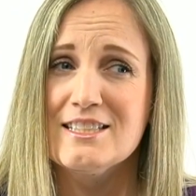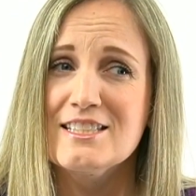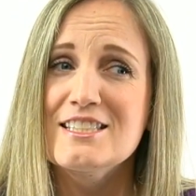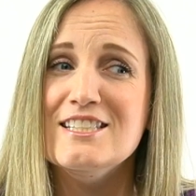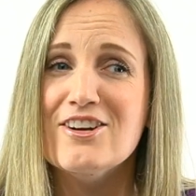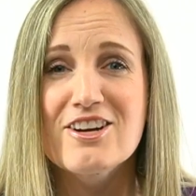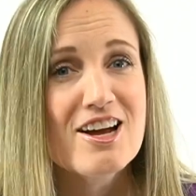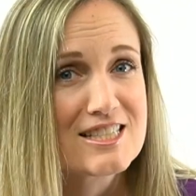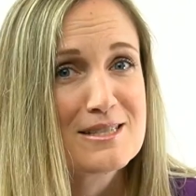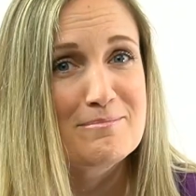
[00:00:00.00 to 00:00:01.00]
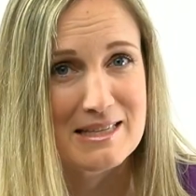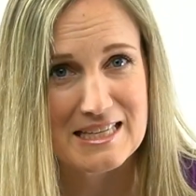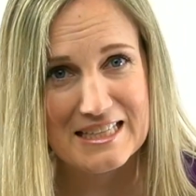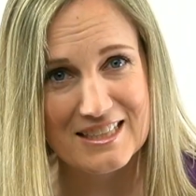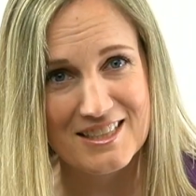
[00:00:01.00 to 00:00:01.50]
Stereotypy.
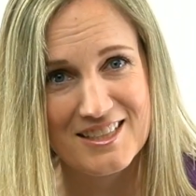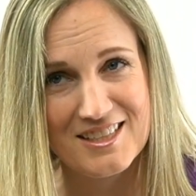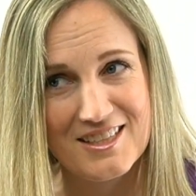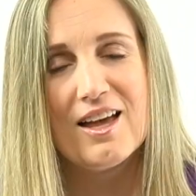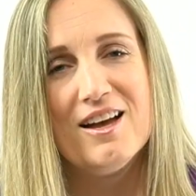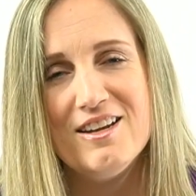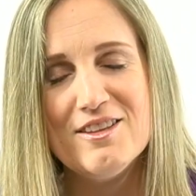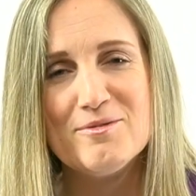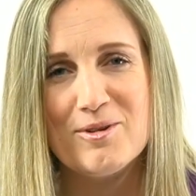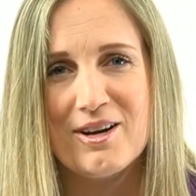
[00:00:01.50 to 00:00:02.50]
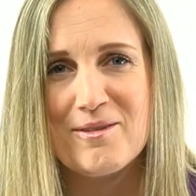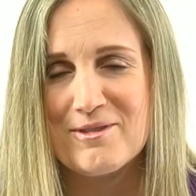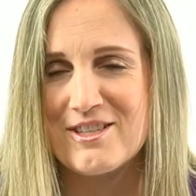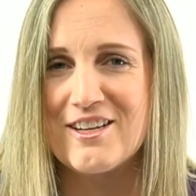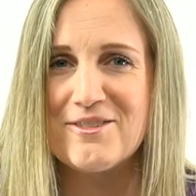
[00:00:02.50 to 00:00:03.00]
Another word I
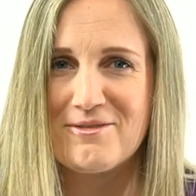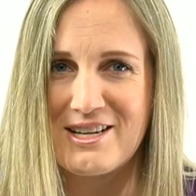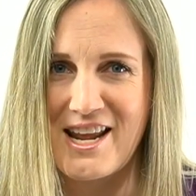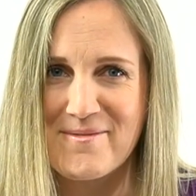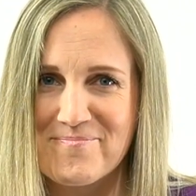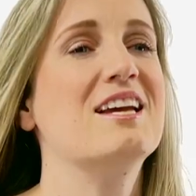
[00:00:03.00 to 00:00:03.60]
wish I could rename.